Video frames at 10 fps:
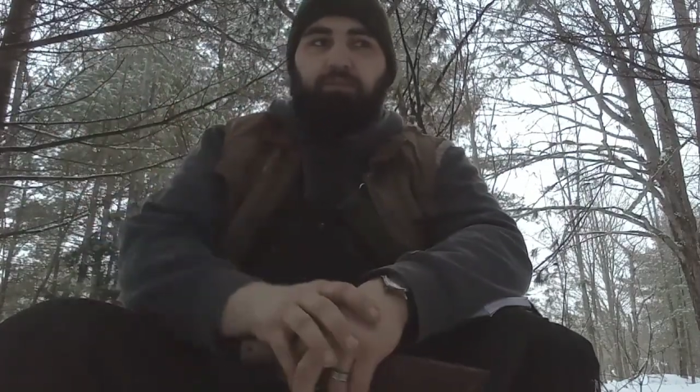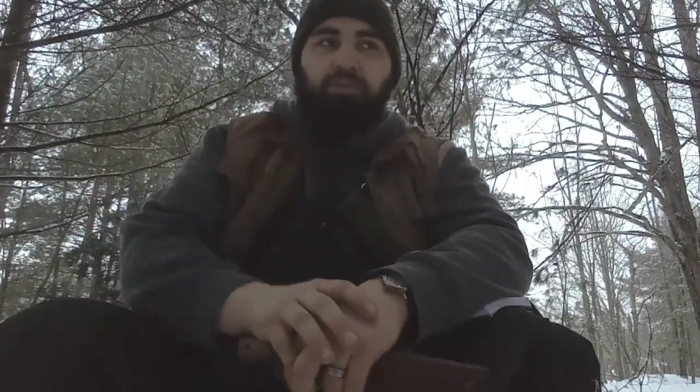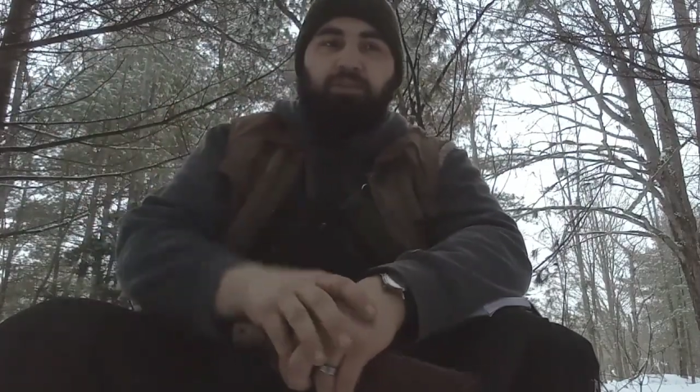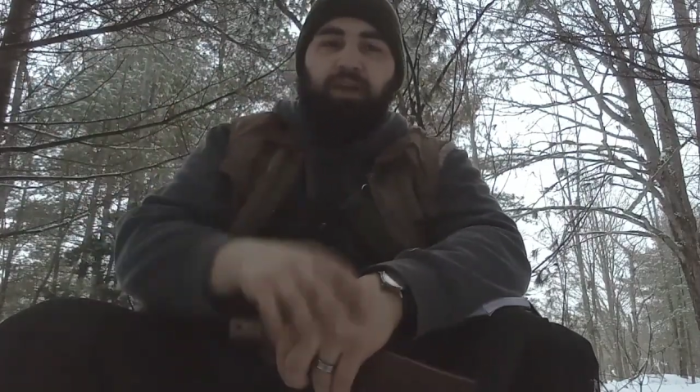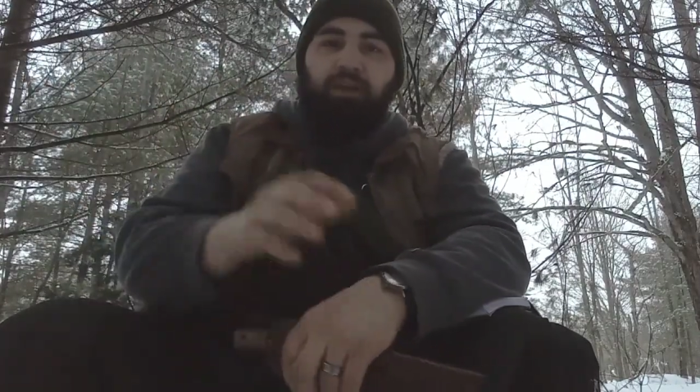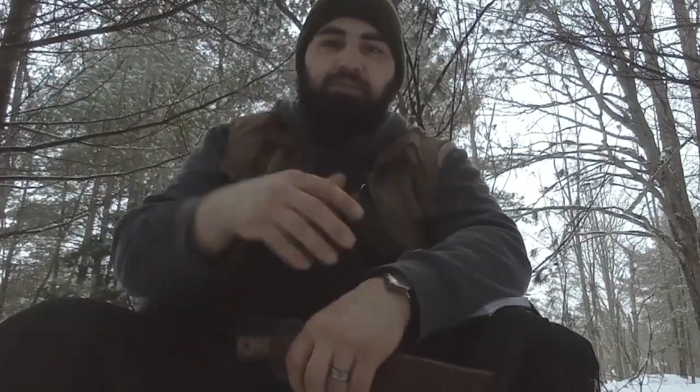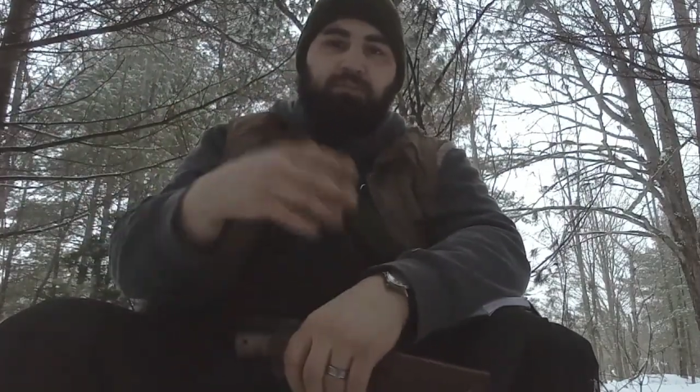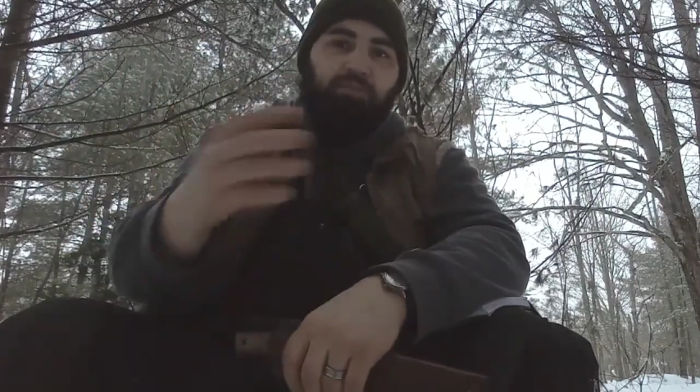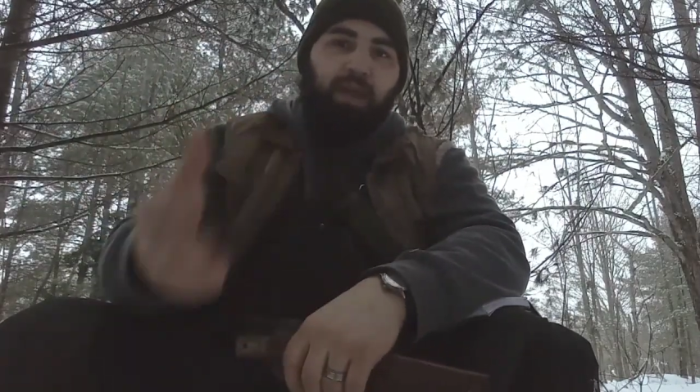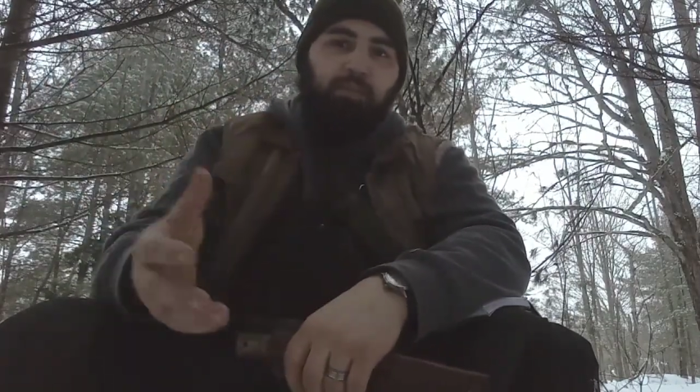We're going to craft
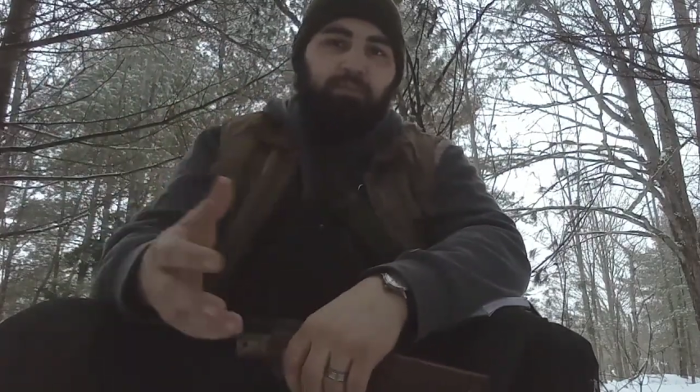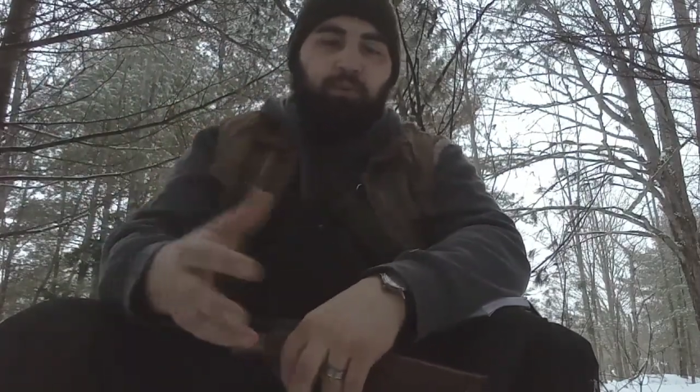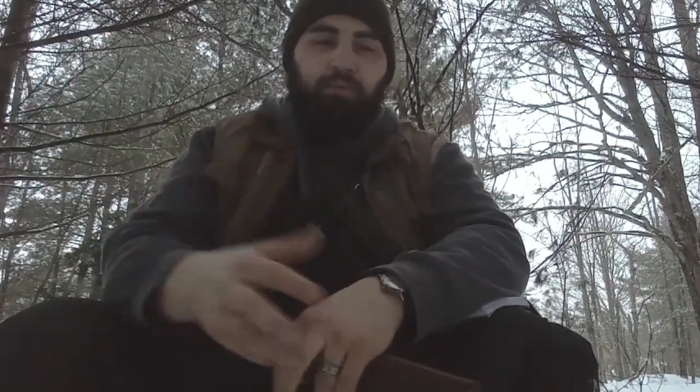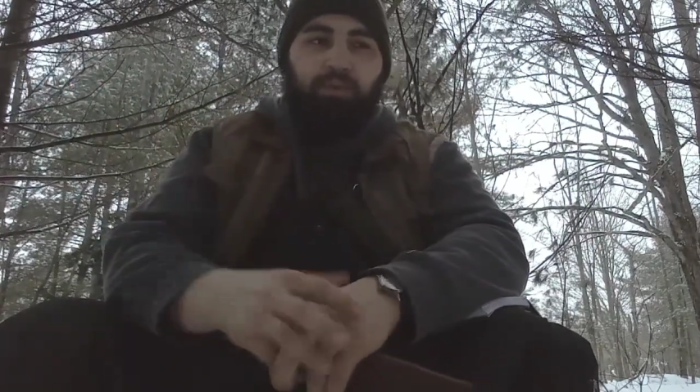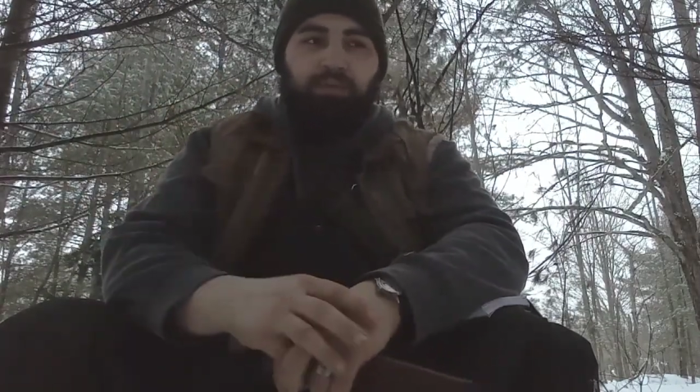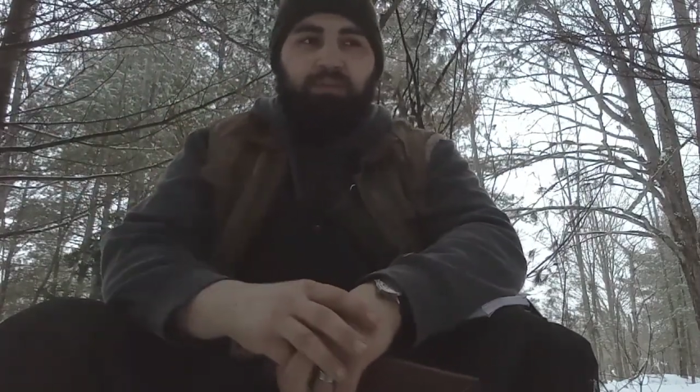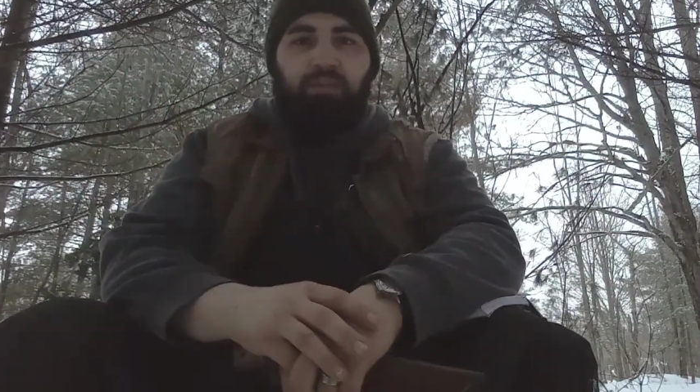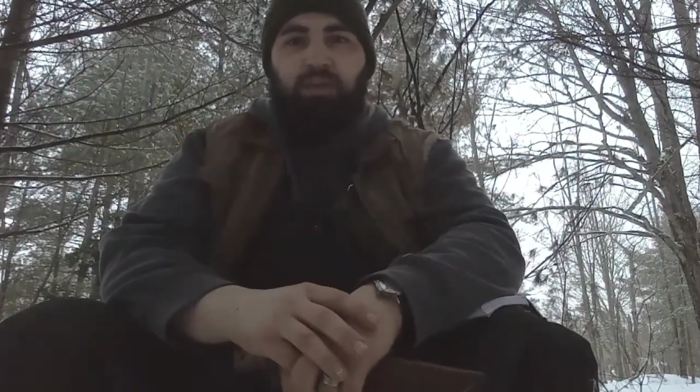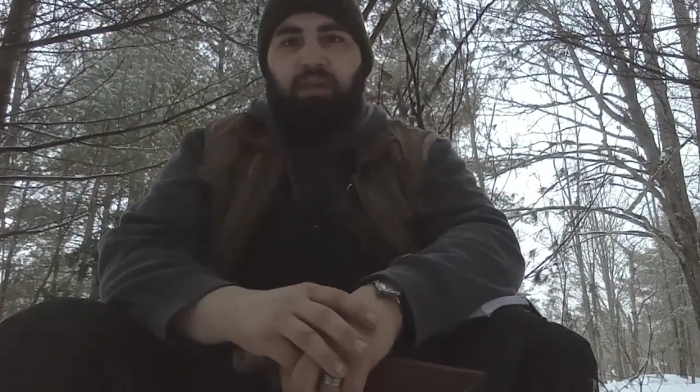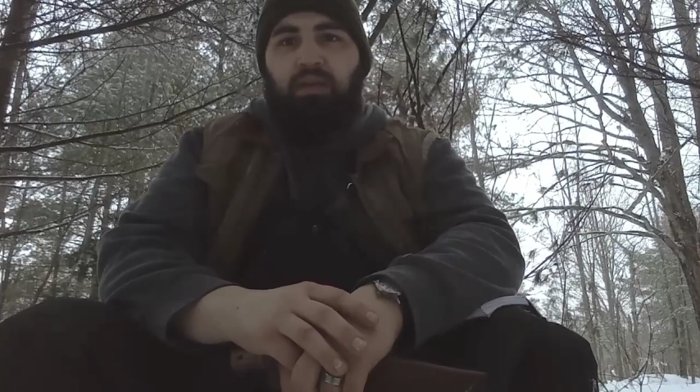some trap components.